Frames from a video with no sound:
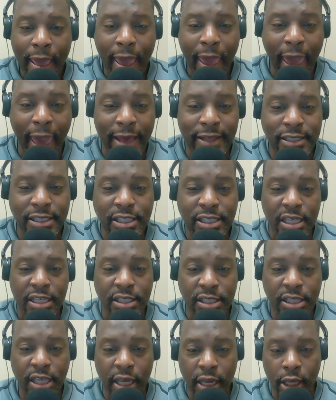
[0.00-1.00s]
at
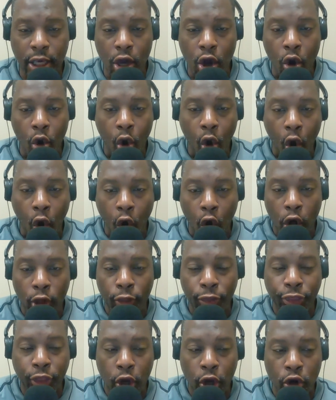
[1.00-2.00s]
Centennial on
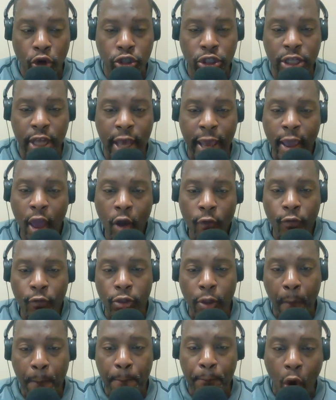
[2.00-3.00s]
Thursday for
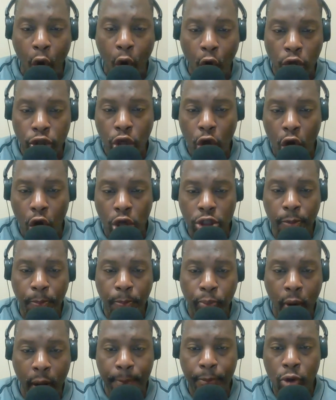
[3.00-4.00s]
the Ball Dogs
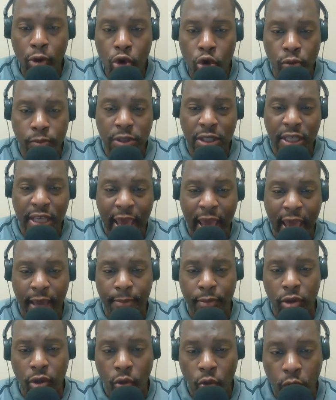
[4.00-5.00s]
Prep Hoops
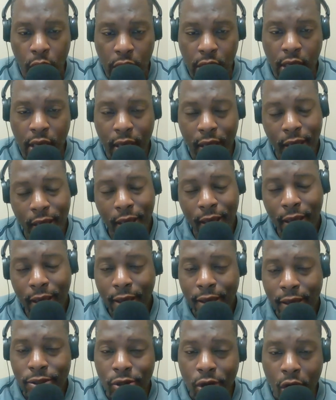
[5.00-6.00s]
Game of the Week.
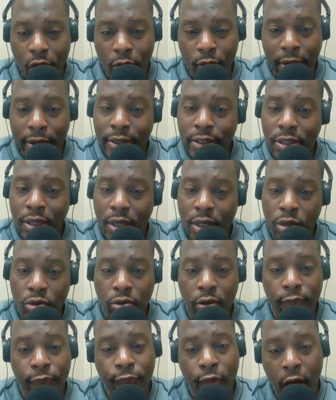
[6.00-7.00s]
As always, you
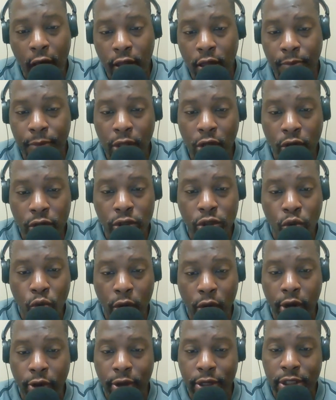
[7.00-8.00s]
can follow me on
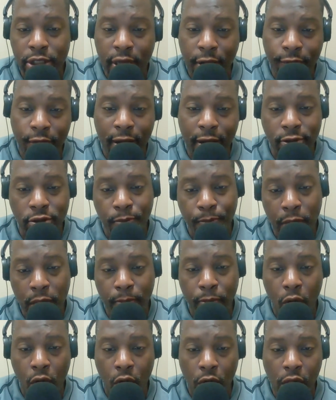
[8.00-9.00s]
Twitter at 7ounce
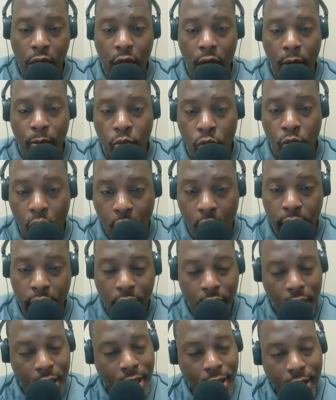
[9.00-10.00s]
B-Ball Club 1.
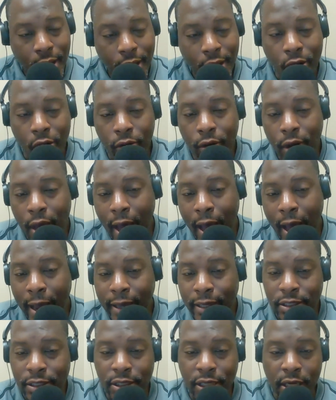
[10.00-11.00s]
Go to
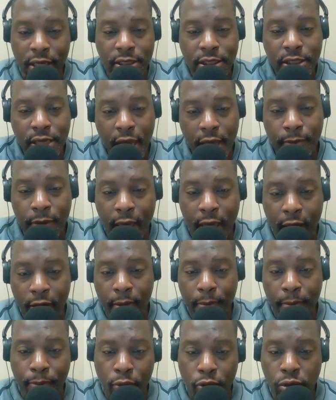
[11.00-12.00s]
IG and check me out
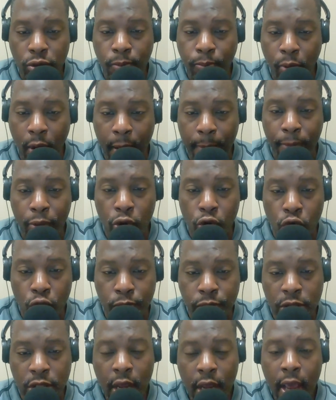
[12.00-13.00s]
at Bruce Prep
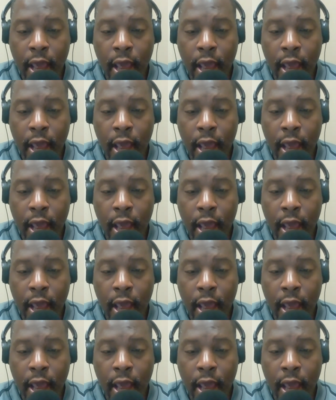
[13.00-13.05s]
Hoops.